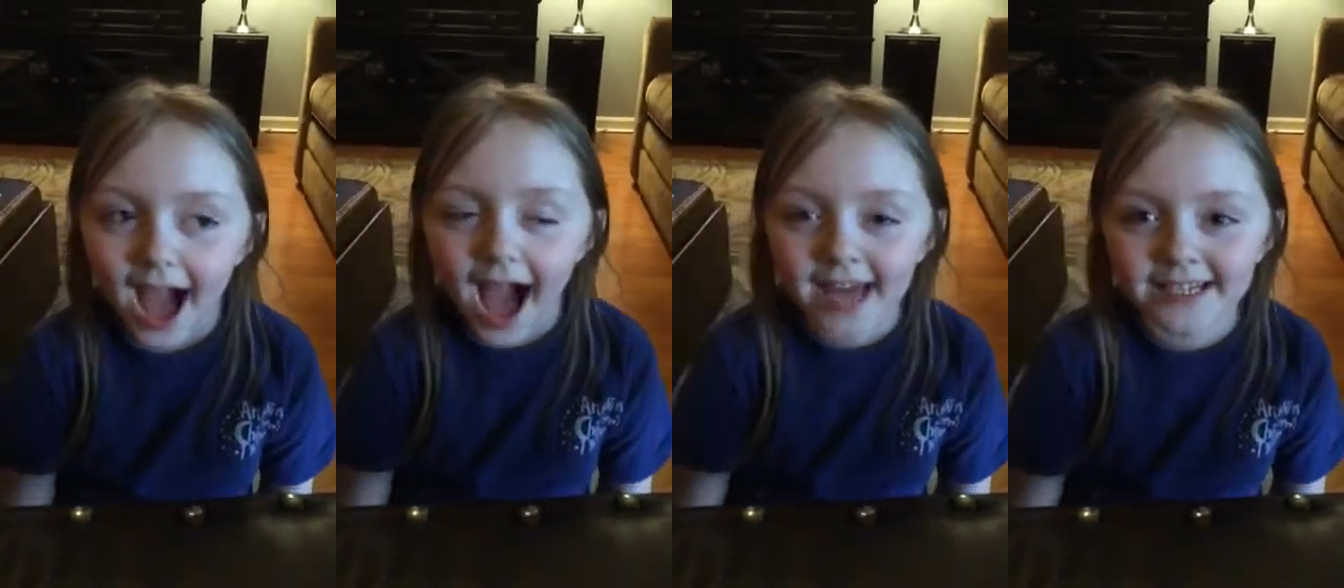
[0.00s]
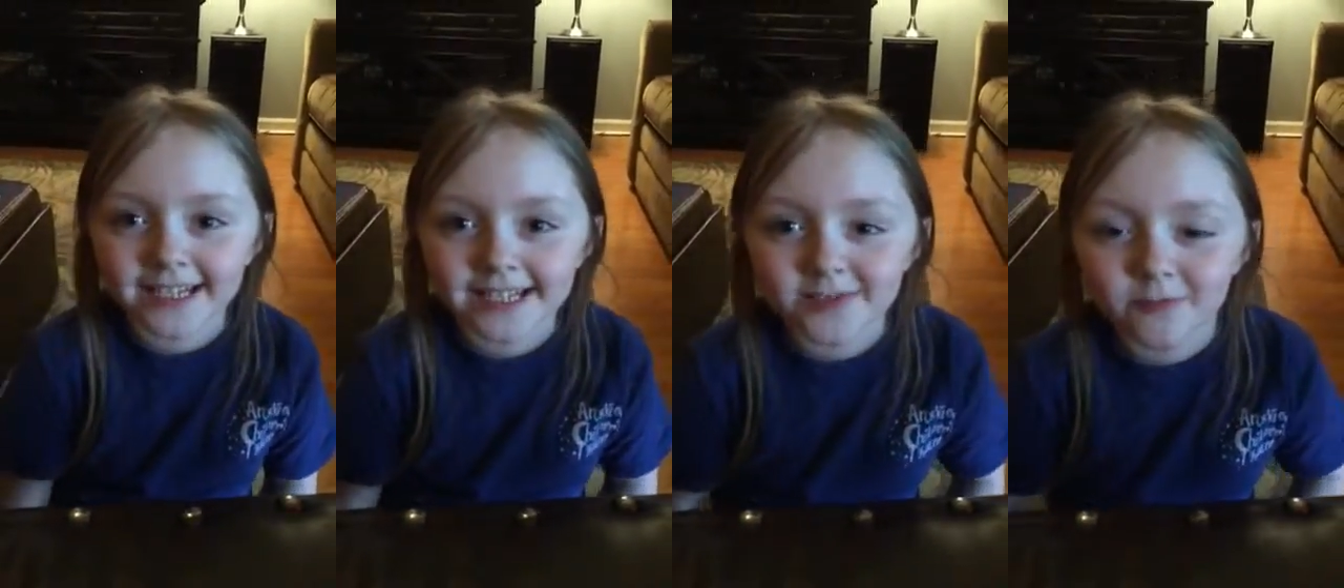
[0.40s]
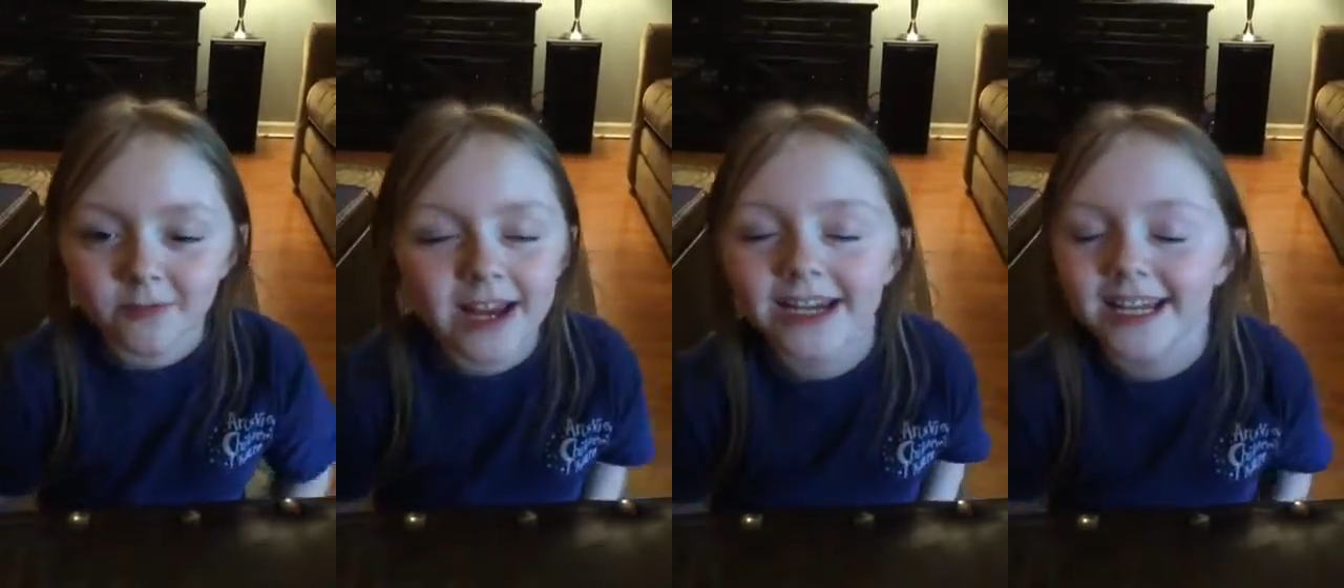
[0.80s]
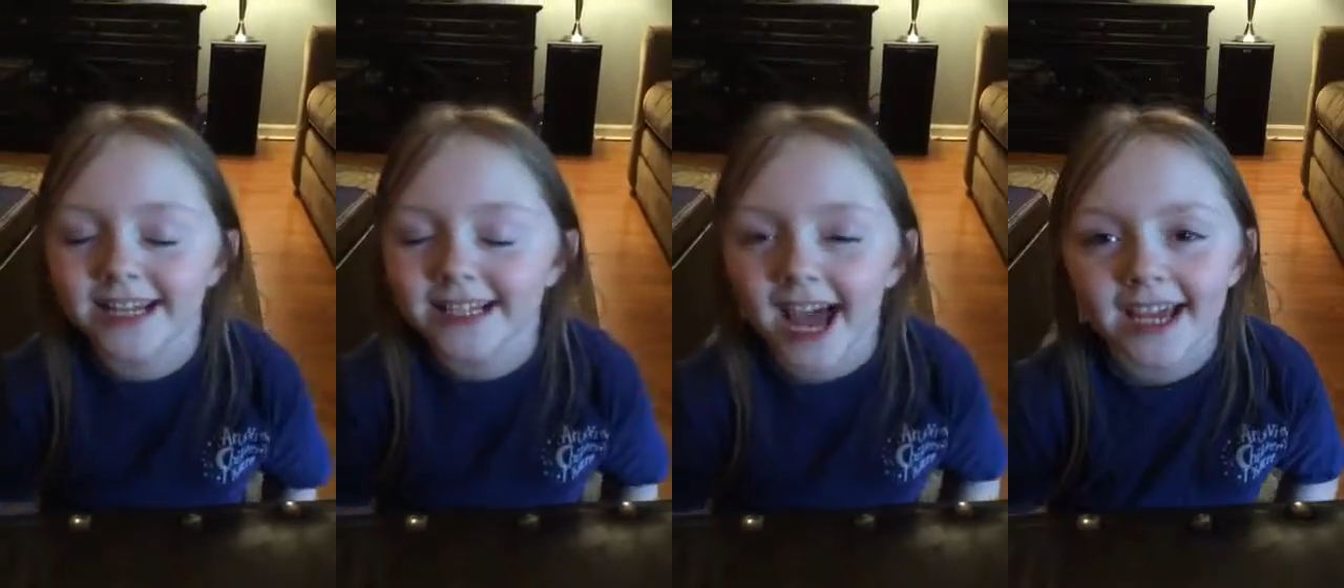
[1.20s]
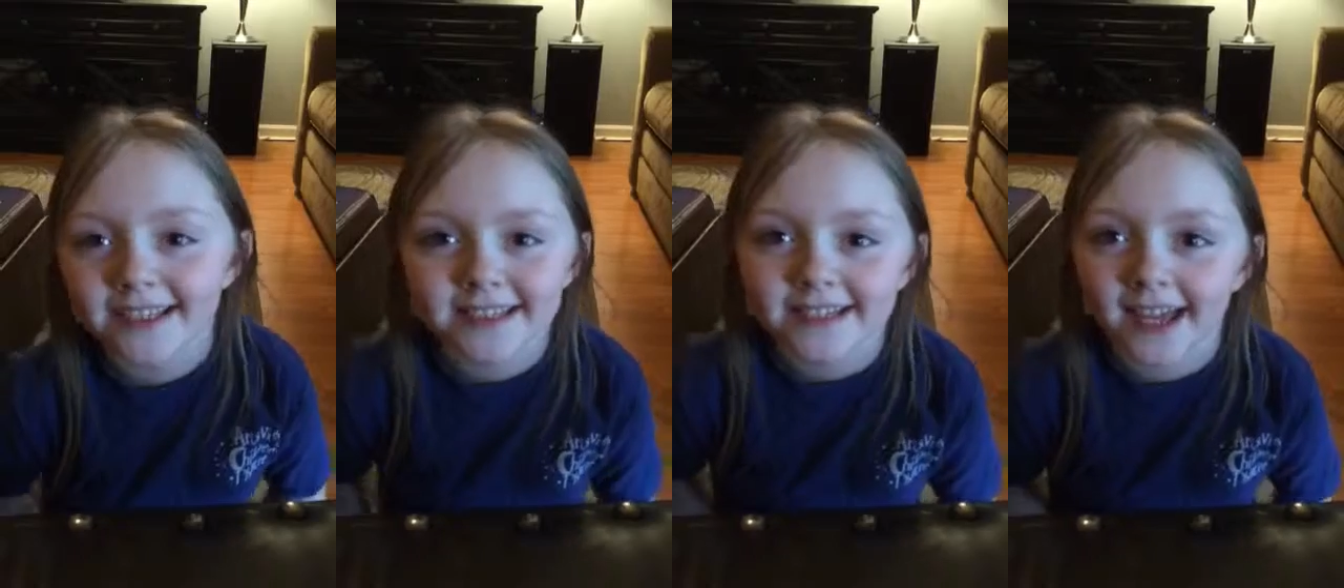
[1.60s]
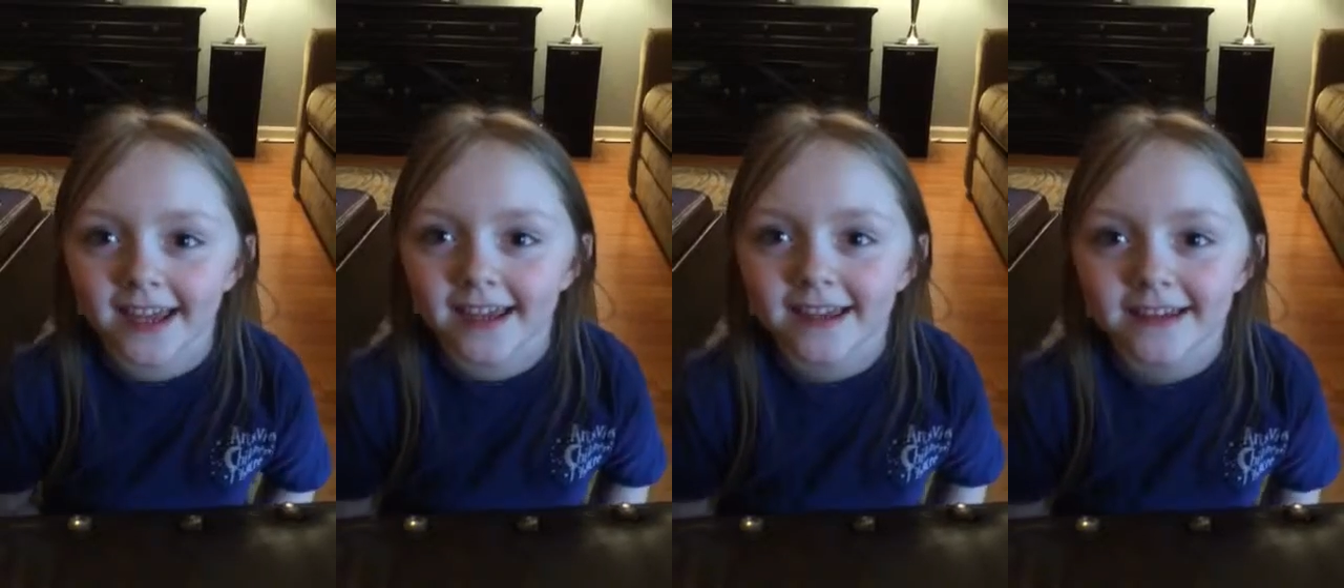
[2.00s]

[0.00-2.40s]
and it's really tasty.